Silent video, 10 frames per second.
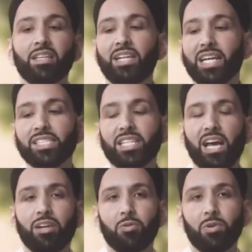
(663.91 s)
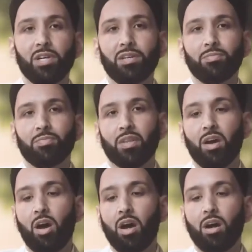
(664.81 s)
The next category
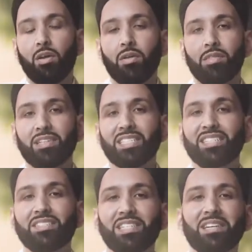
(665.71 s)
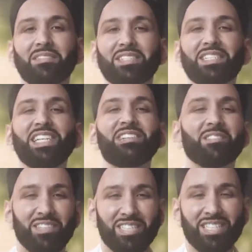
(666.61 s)
are the sincere
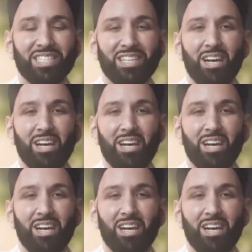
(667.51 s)
seekers